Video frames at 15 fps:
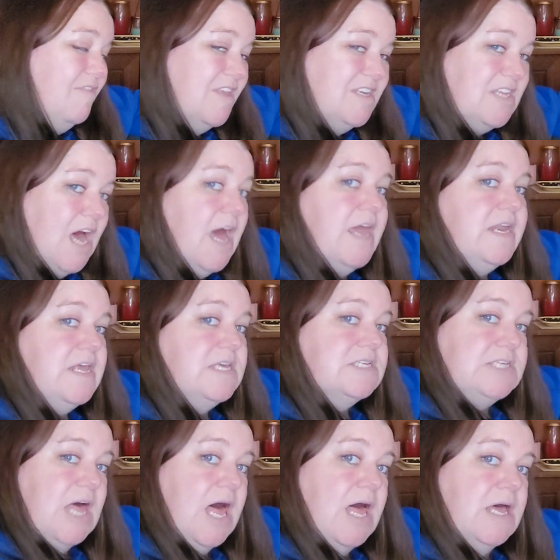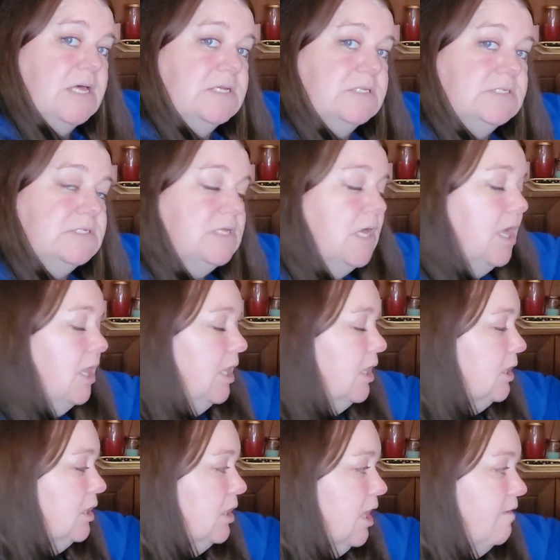the tiny size.
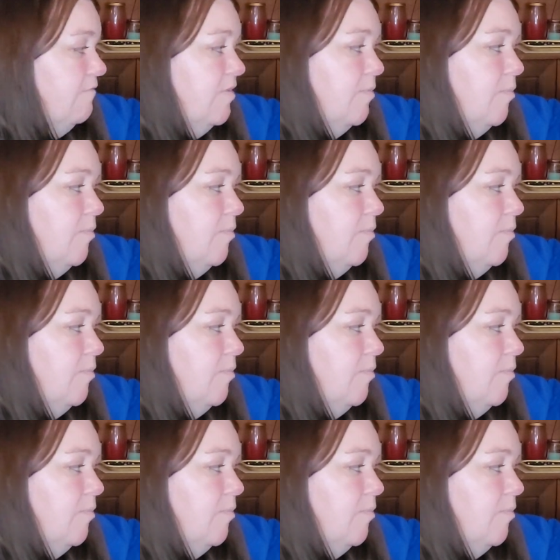Love the